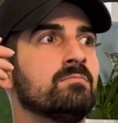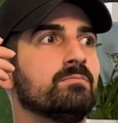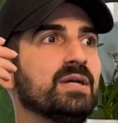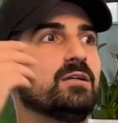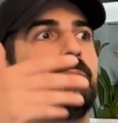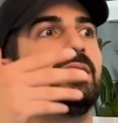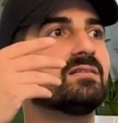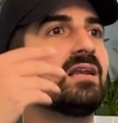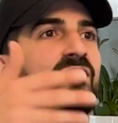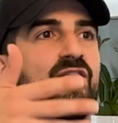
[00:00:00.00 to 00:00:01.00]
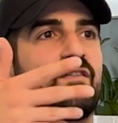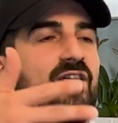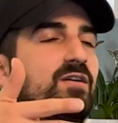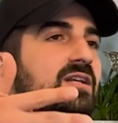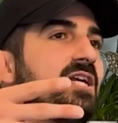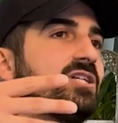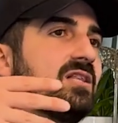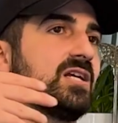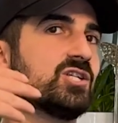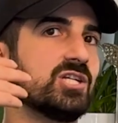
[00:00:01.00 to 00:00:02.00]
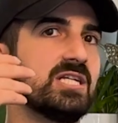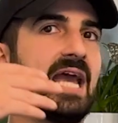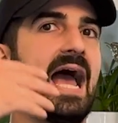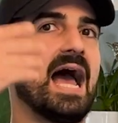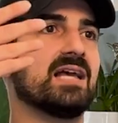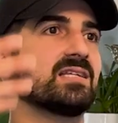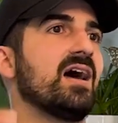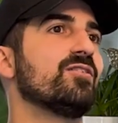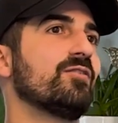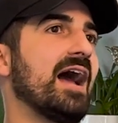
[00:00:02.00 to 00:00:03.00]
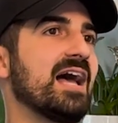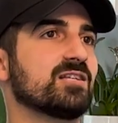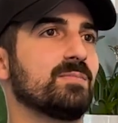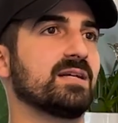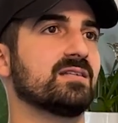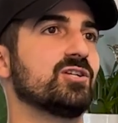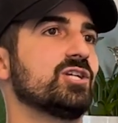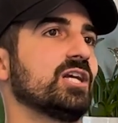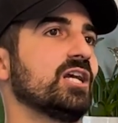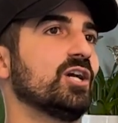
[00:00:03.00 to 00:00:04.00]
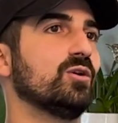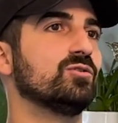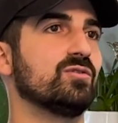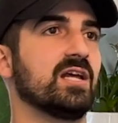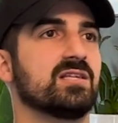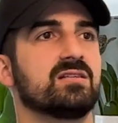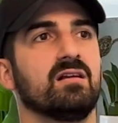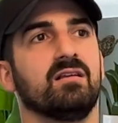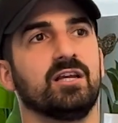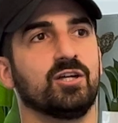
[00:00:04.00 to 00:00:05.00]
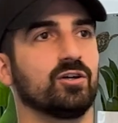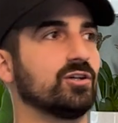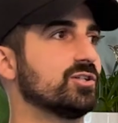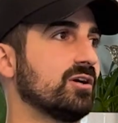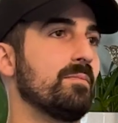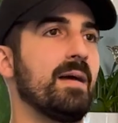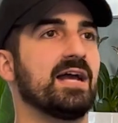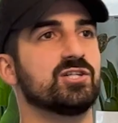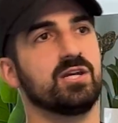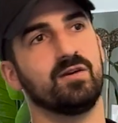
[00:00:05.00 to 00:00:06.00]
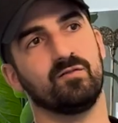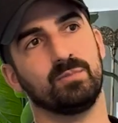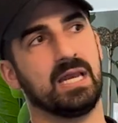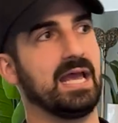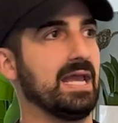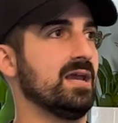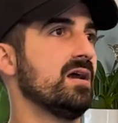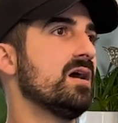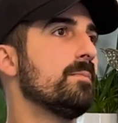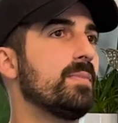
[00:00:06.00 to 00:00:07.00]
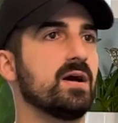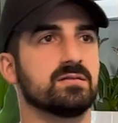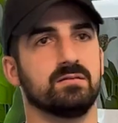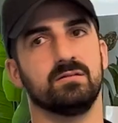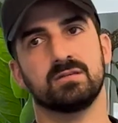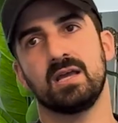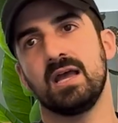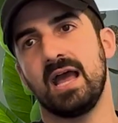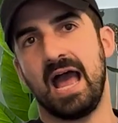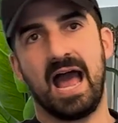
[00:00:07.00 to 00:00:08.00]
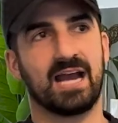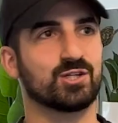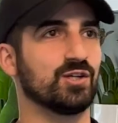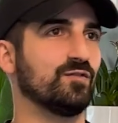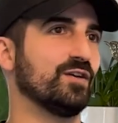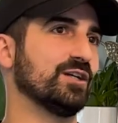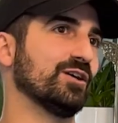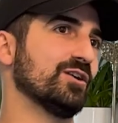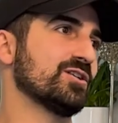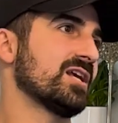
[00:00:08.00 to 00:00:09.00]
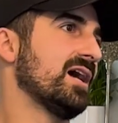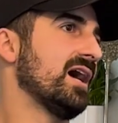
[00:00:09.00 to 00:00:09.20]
But you build enough of a foundation that she has other aspects that she can go to that still encourage her. Imaginative play, puzzles, action figures,